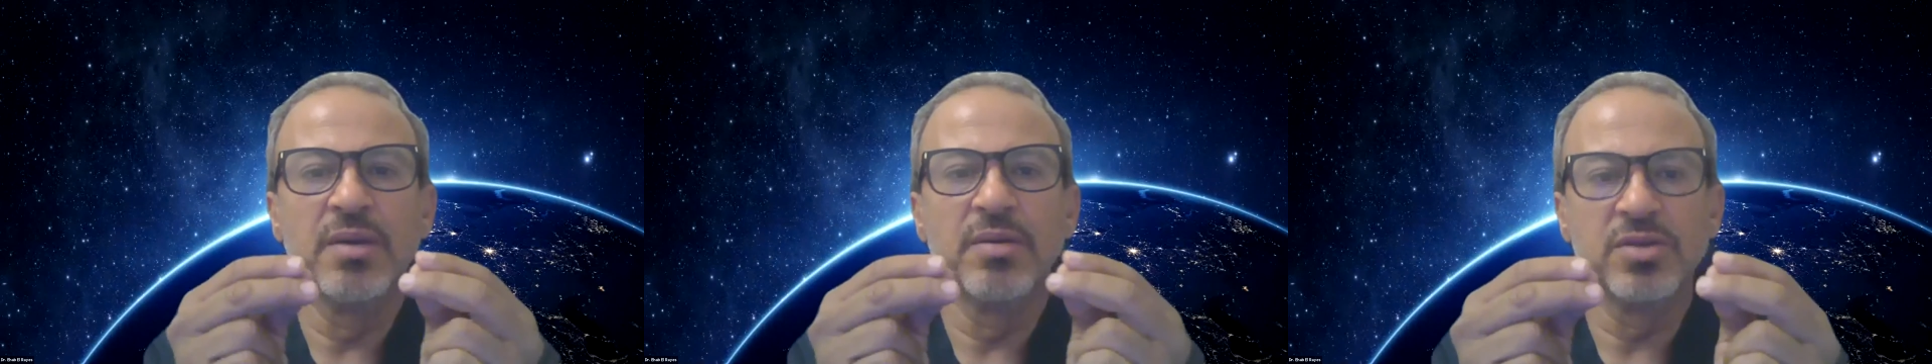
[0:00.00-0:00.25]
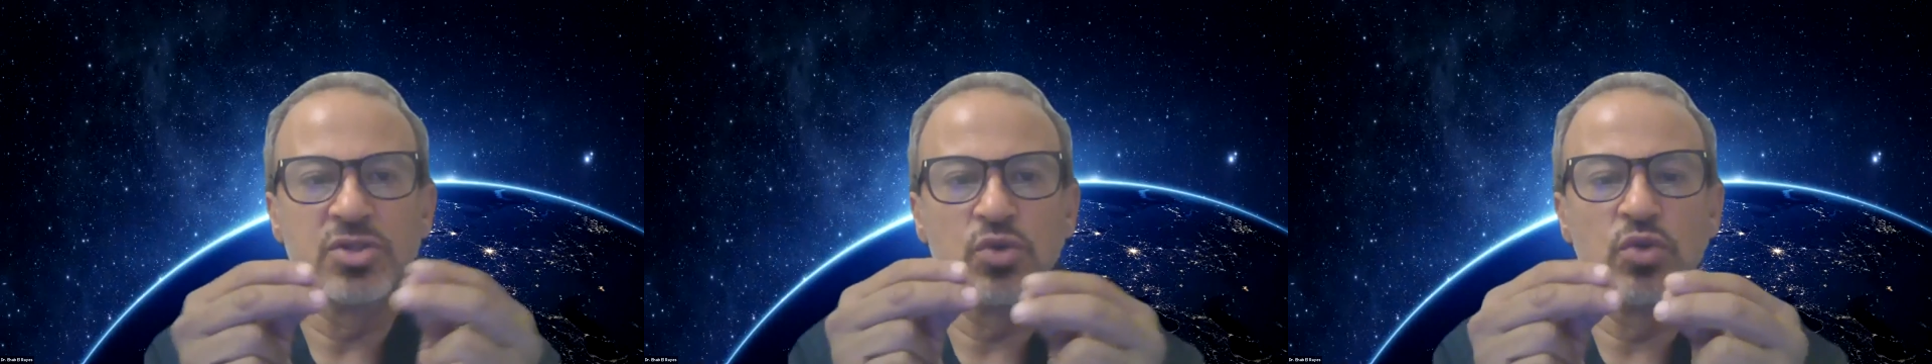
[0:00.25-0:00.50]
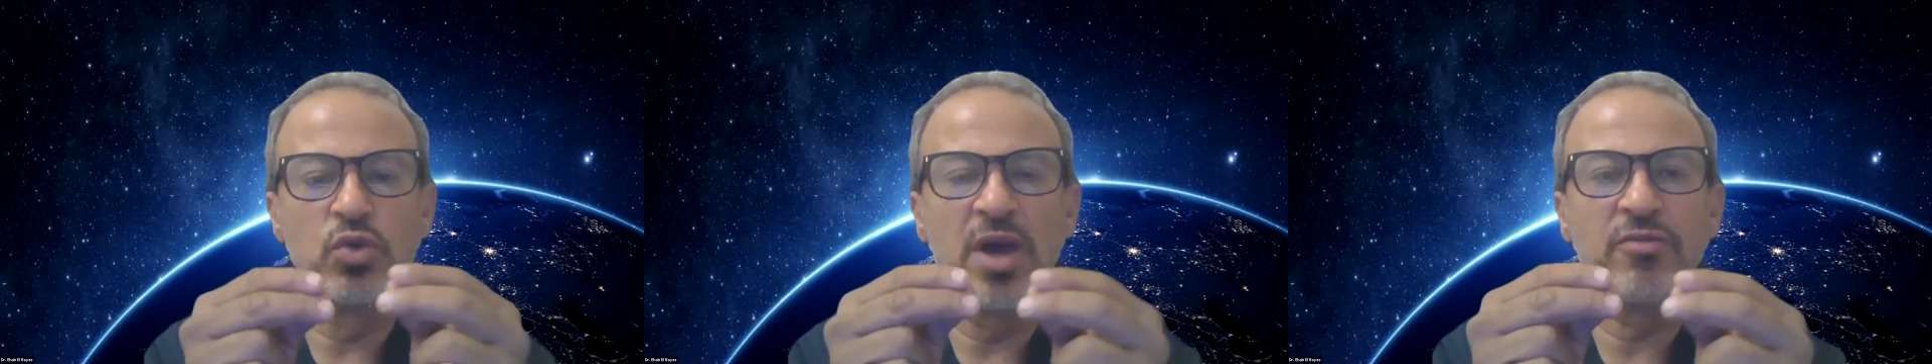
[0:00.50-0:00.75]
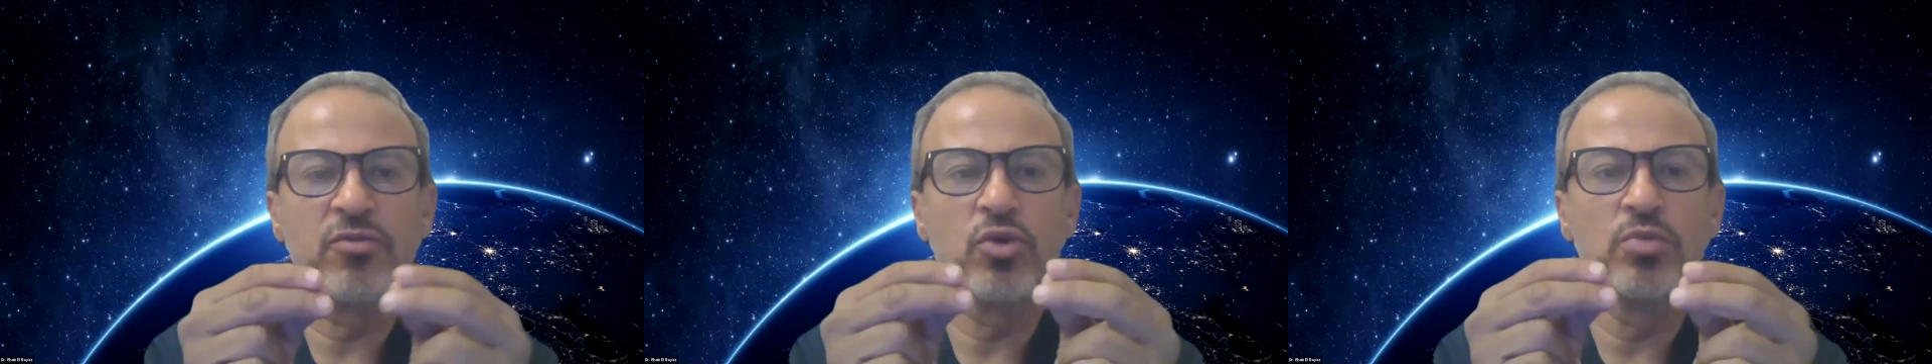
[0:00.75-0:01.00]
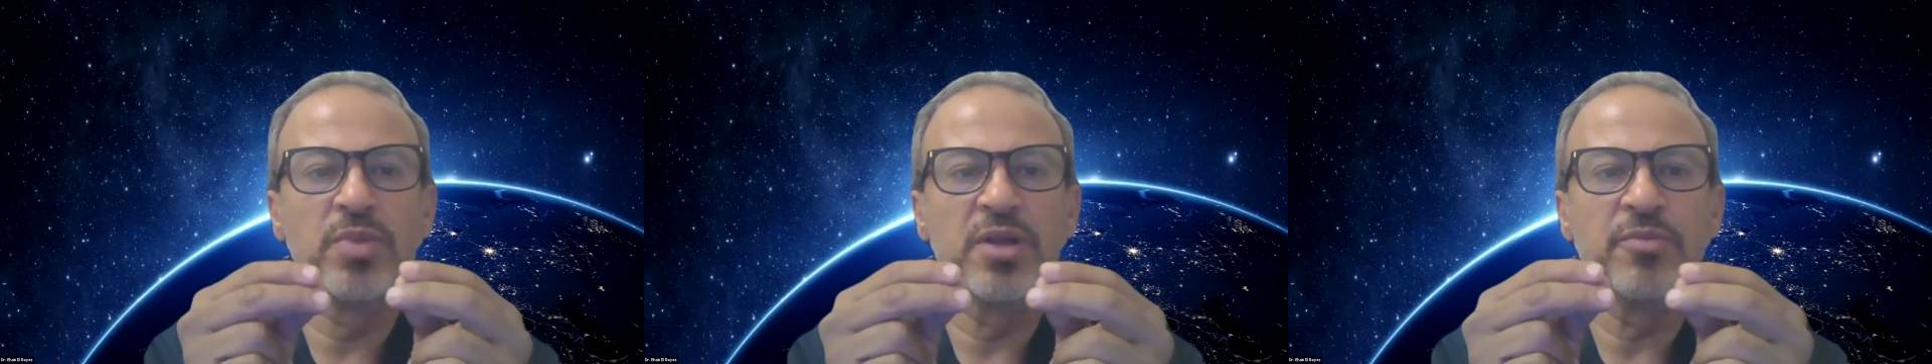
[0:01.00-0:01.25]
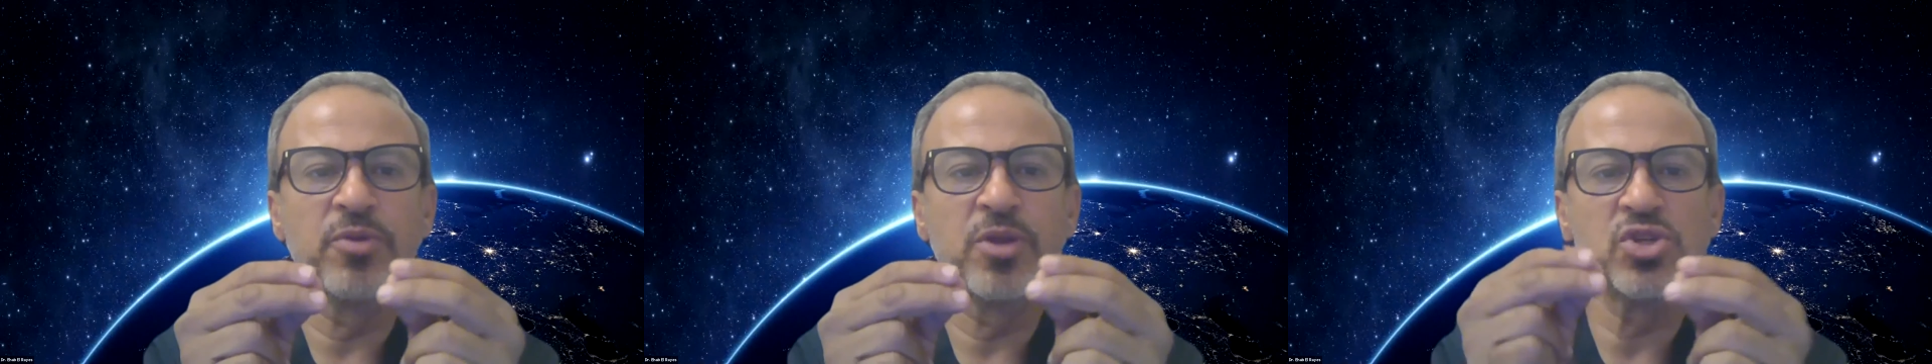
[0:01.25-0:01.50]
So you have good
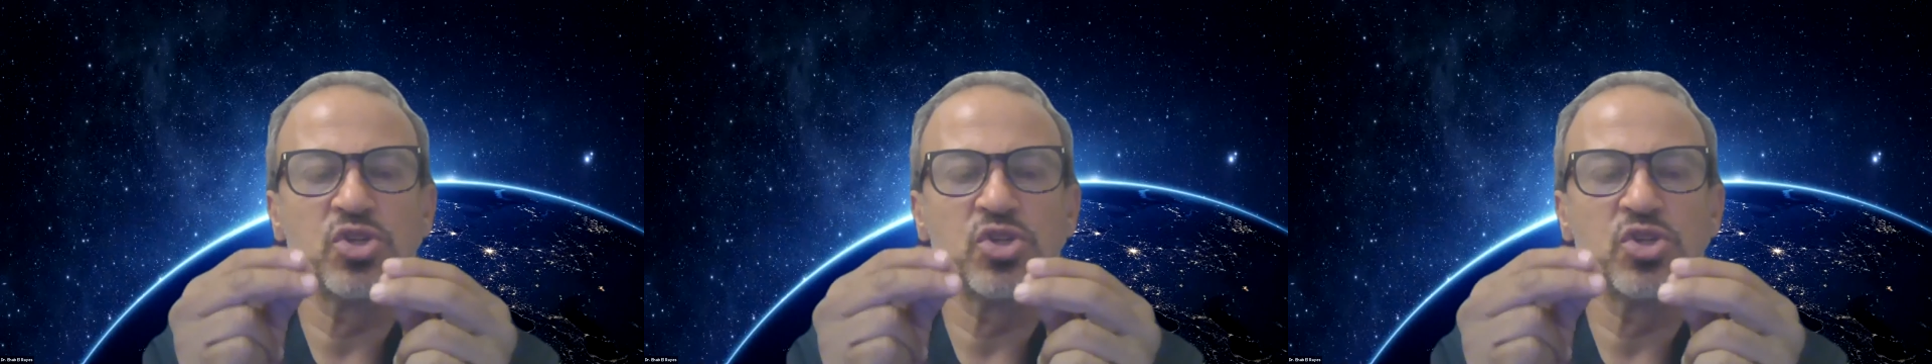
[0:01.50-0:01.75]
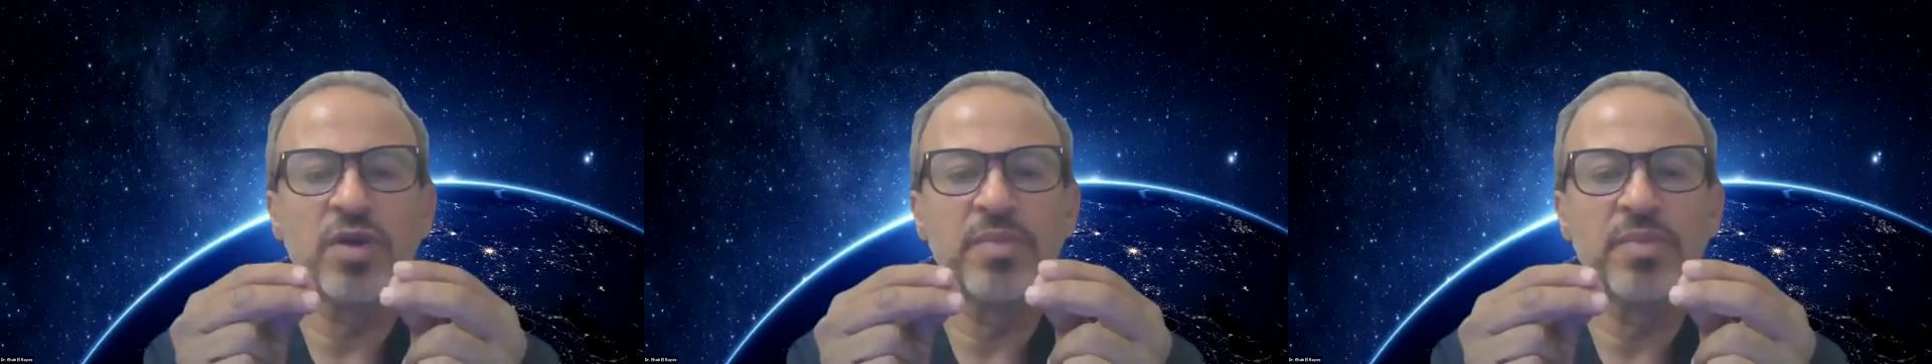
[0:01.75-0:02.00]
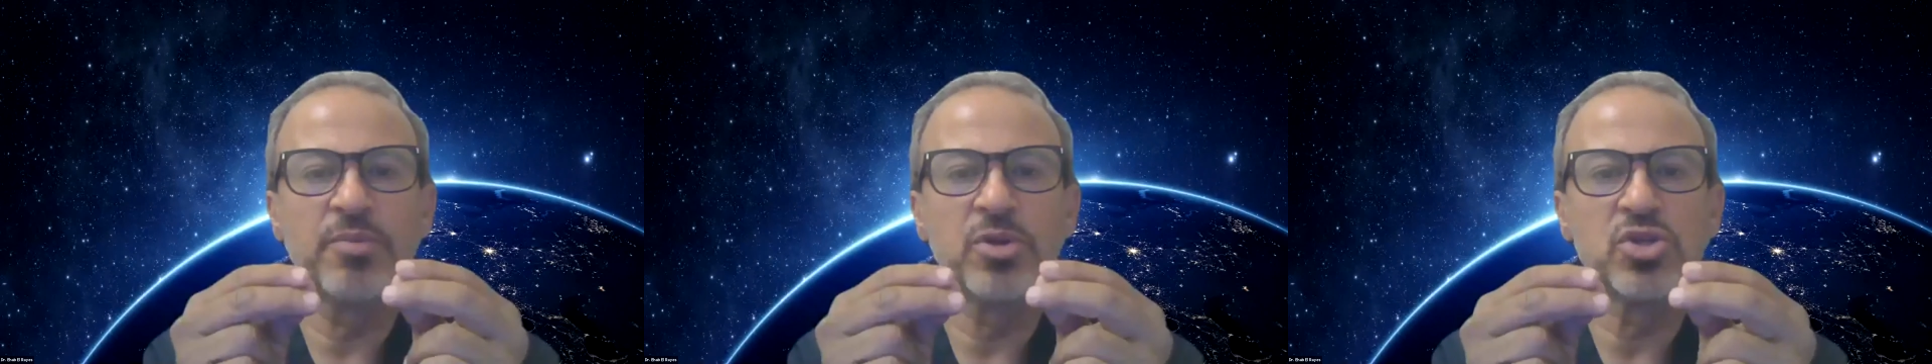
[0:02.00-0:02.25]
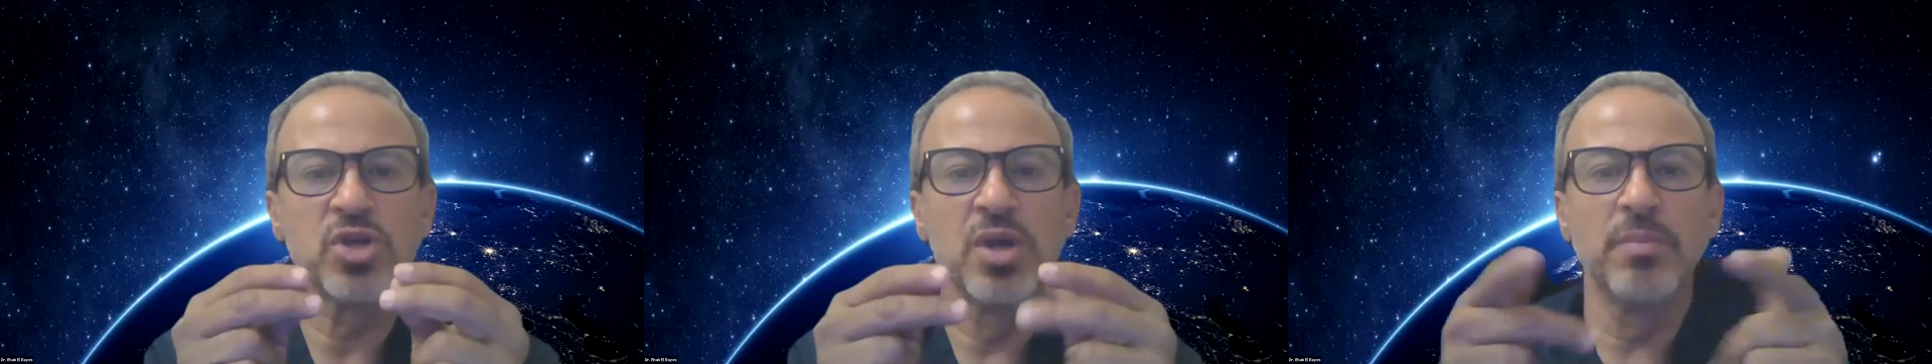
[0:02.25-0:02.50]
manipulations or fine manipulation.